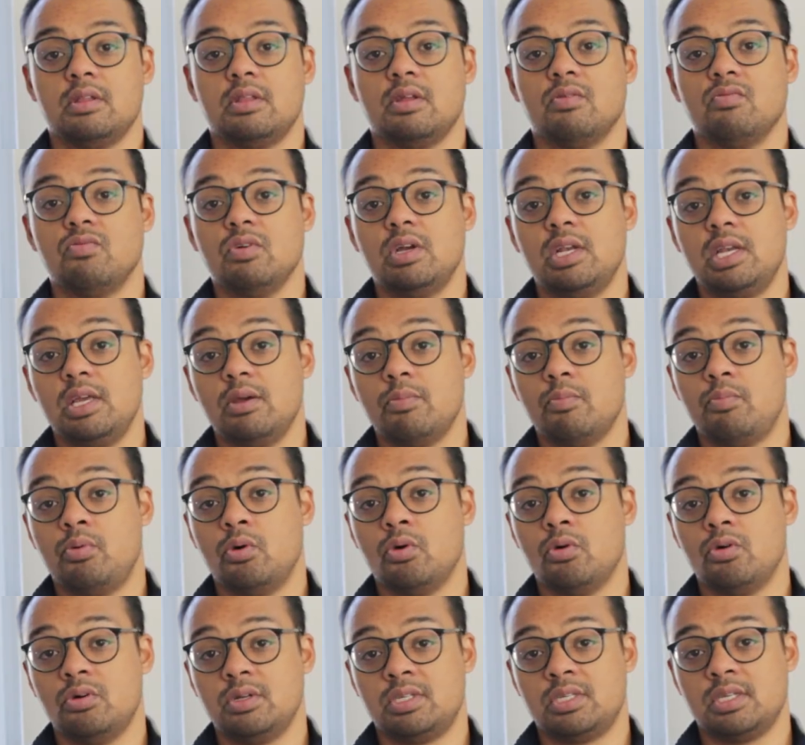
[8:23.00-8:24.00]
Now, really
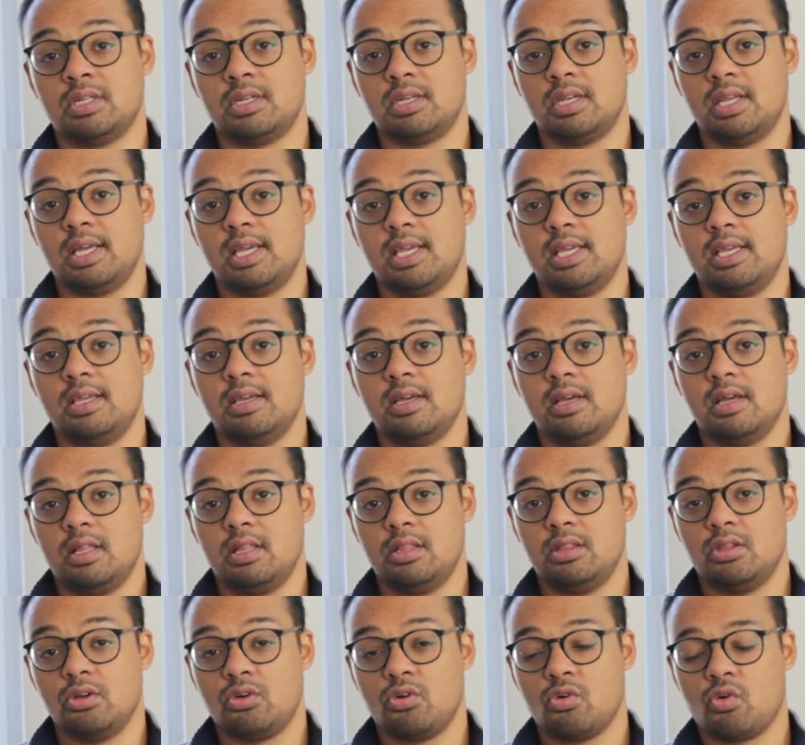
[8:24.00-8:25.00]
importantly,
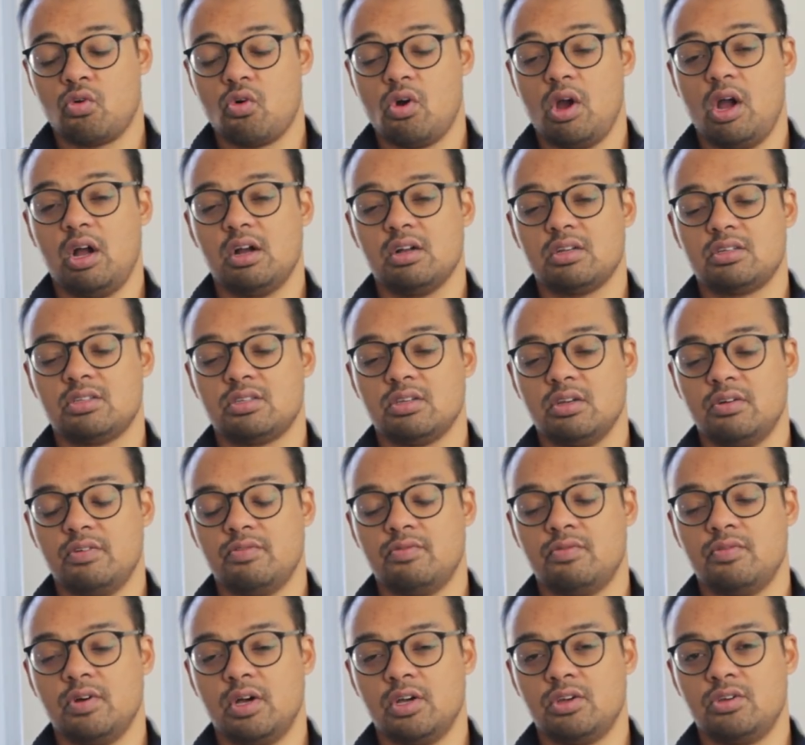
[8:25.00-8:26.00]
the crux
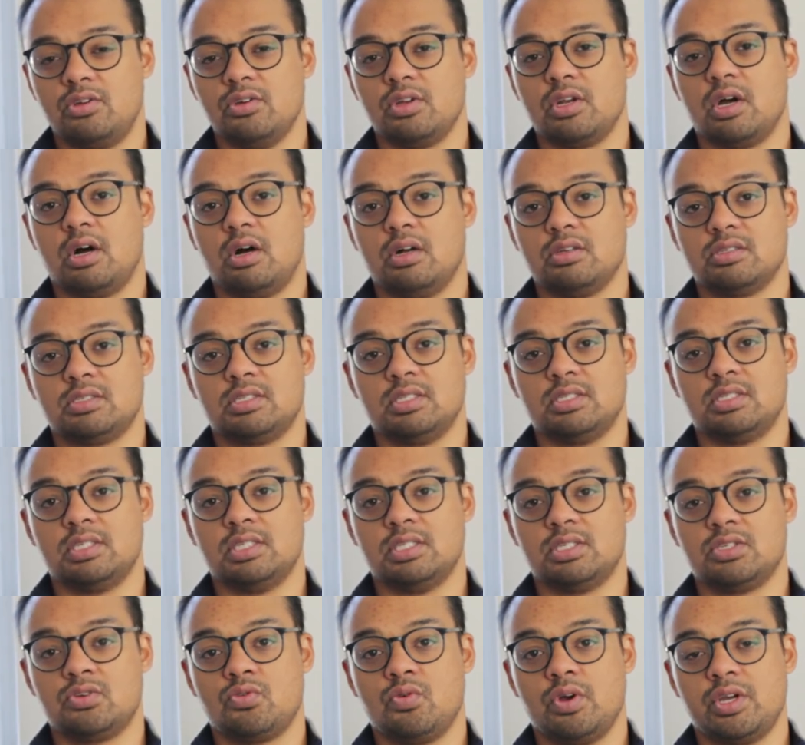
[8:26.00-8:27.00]
of a good answer to
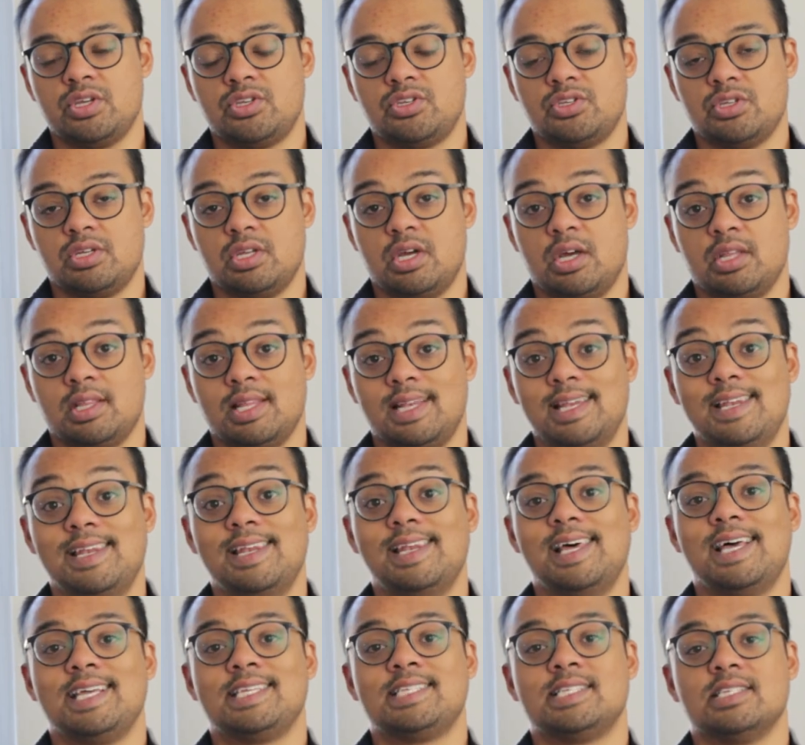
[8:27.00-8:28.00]
this question are the
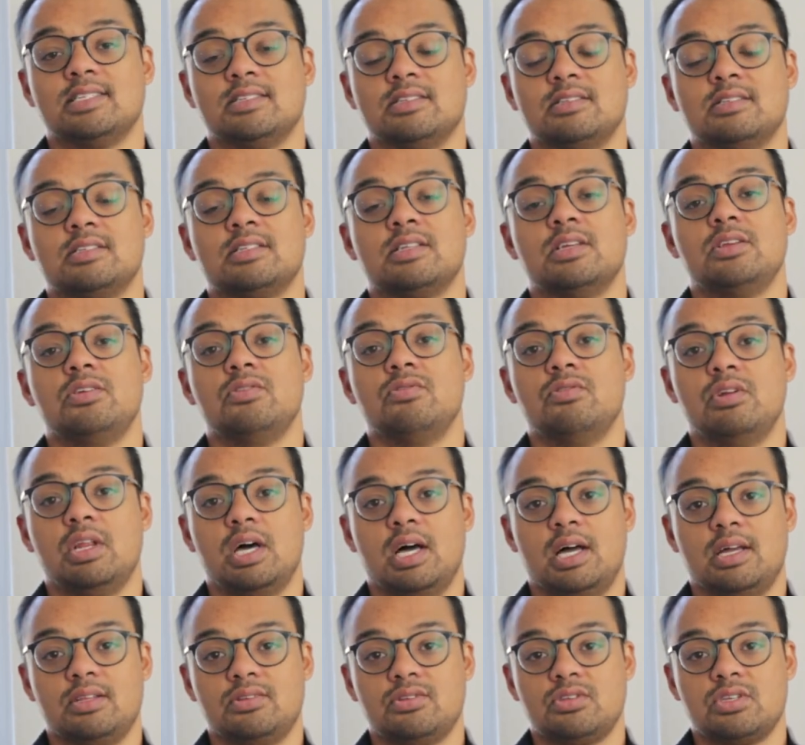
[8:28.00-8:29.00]
lessons that you
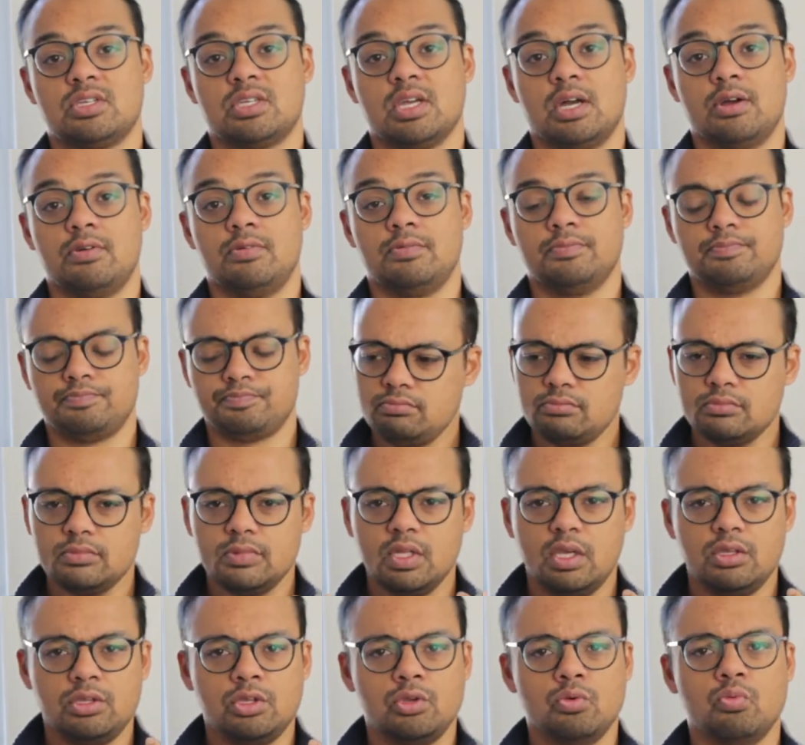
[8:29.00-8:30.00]
learned. So
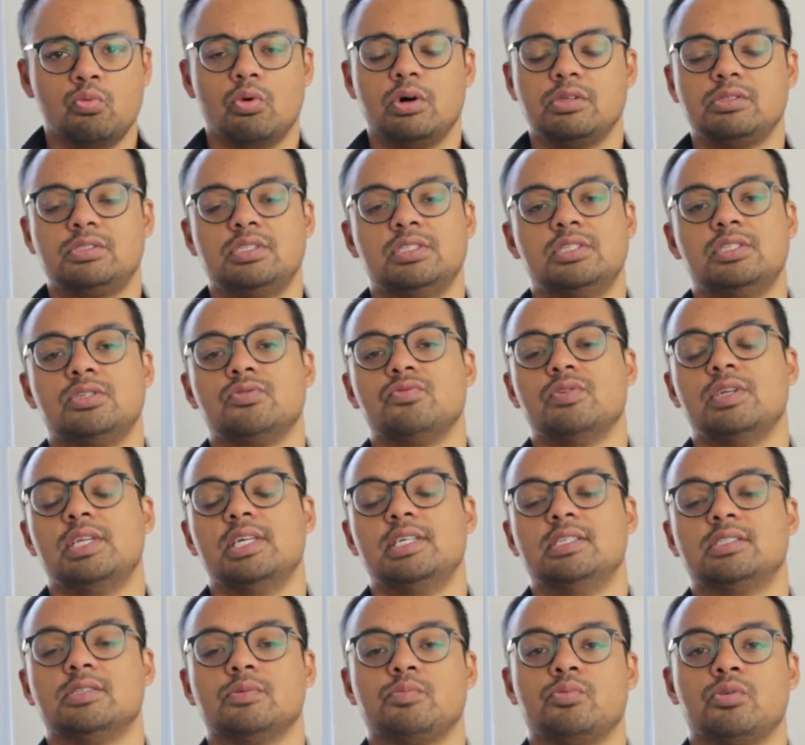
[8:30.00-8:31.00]
you wanted to
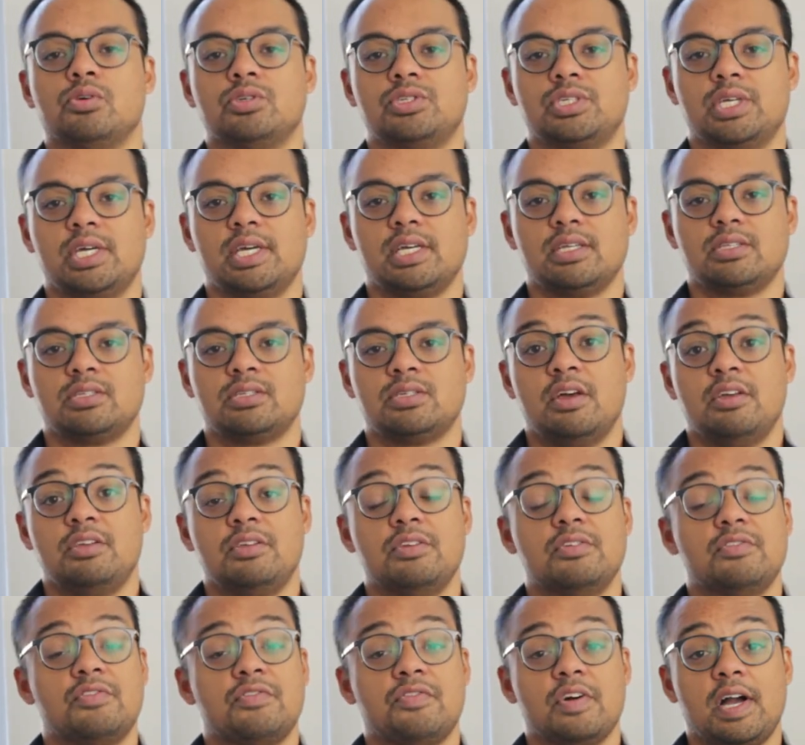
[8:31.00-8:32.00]
release a project,
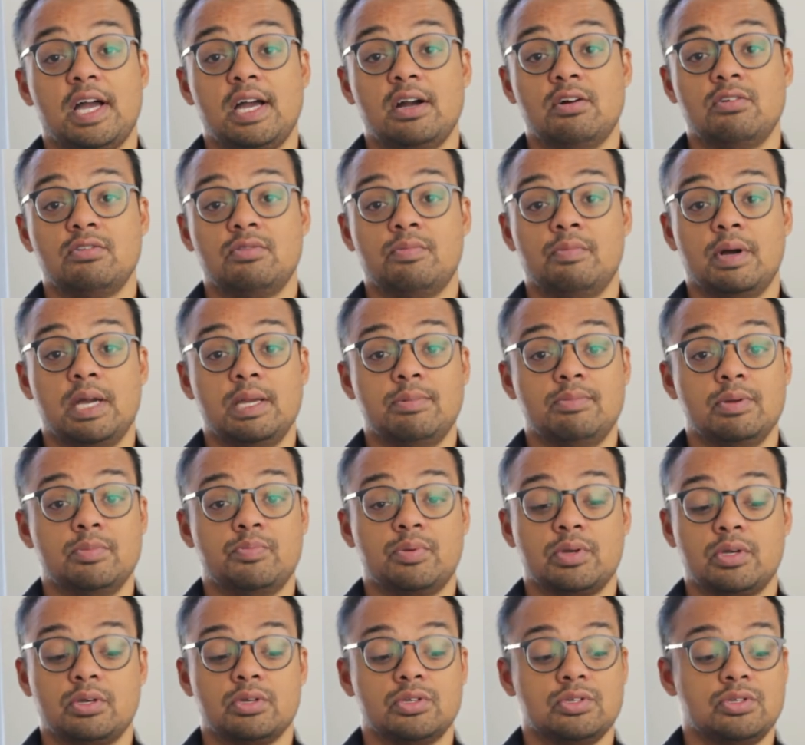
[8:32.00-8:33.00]
you failed maybe
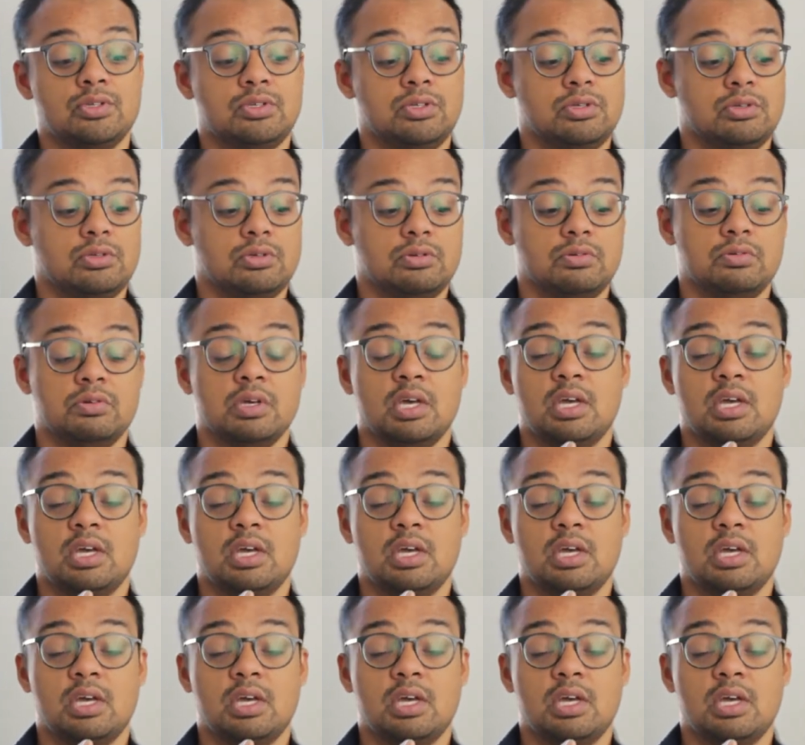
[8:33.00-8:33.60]
because you